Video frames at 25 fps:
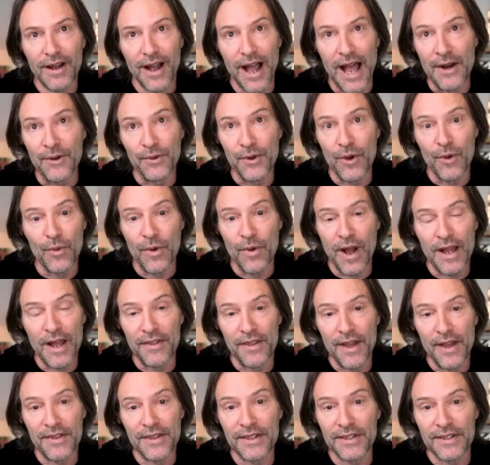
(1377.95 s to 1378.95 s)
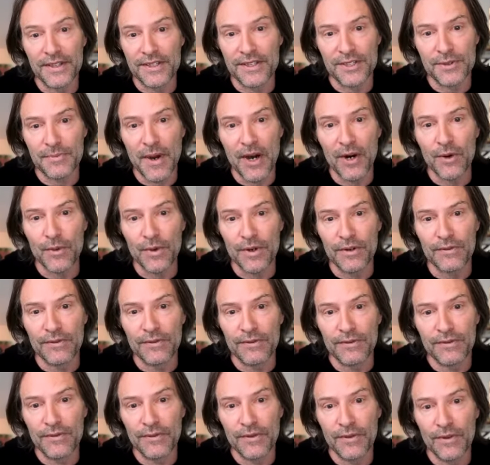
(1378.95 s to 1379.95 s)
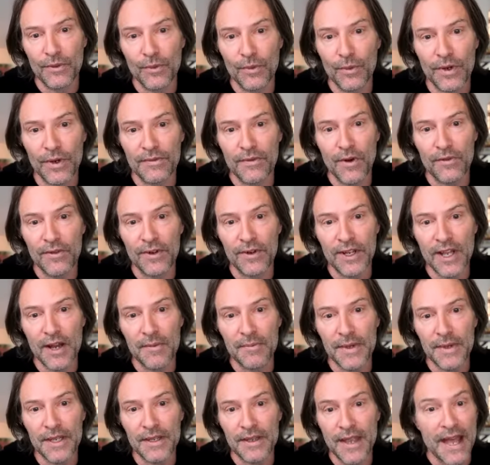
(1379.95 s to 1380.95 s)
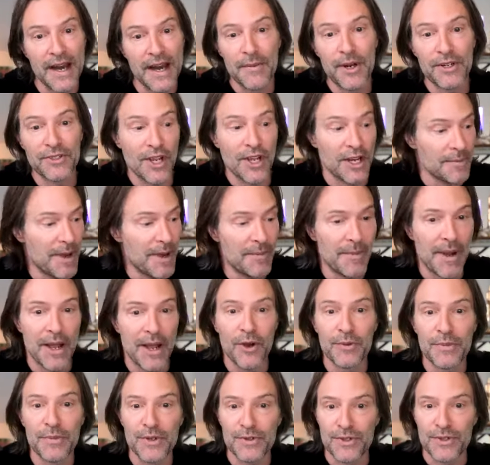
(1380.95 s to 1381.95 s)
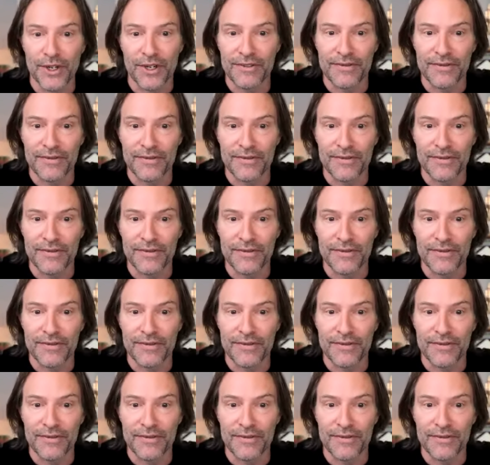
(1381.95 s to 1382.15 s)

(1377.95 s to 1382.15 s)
I don't know, I think the despair would have overcome me. And I'm not talking about my own music or